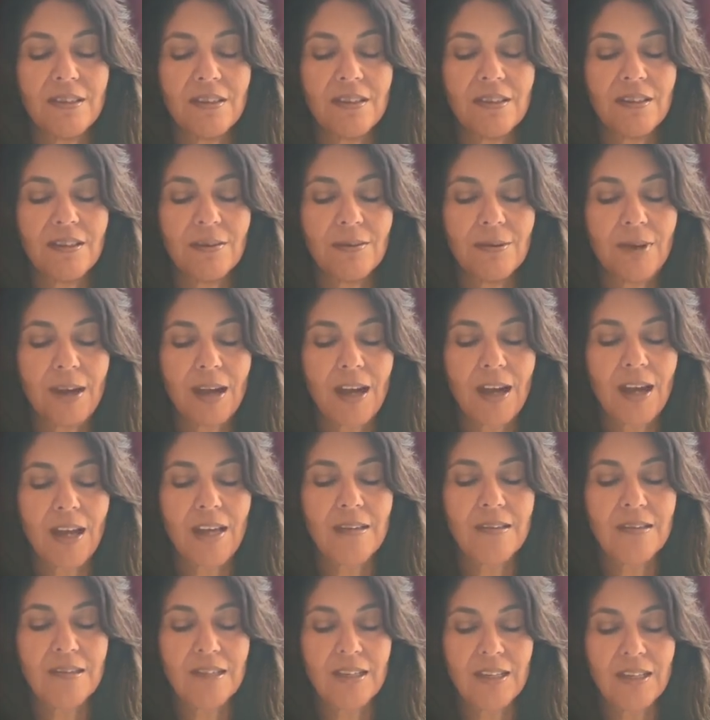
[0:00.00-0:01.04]
the
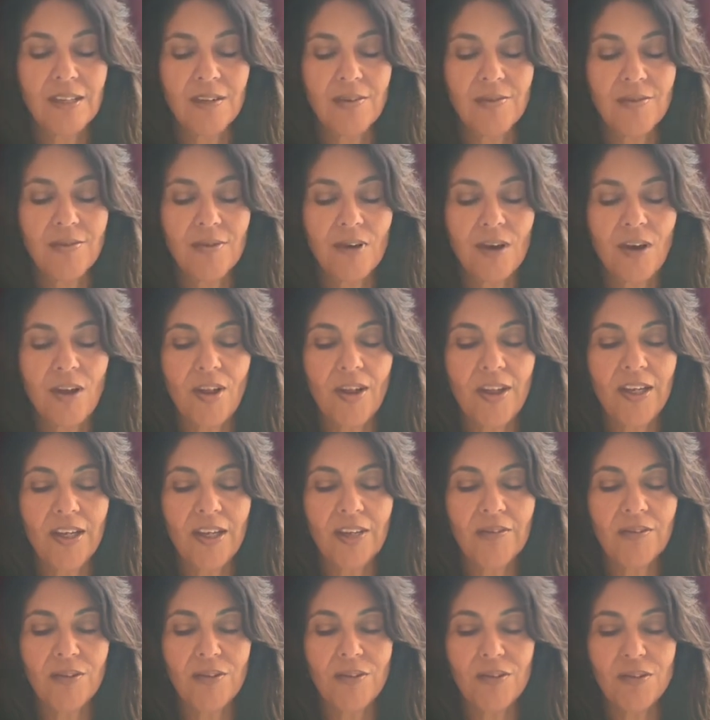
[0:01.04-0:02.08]
rising and the falling
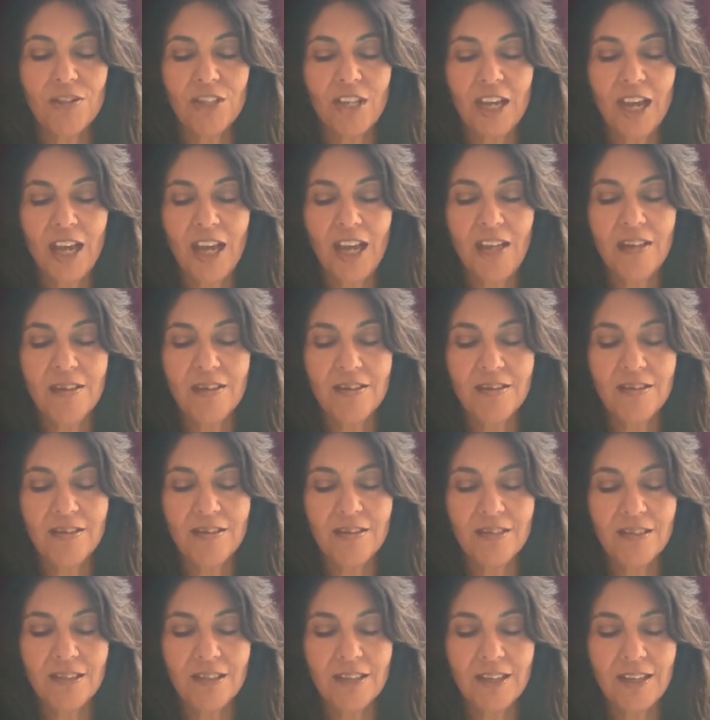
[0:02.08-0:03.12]
of your chest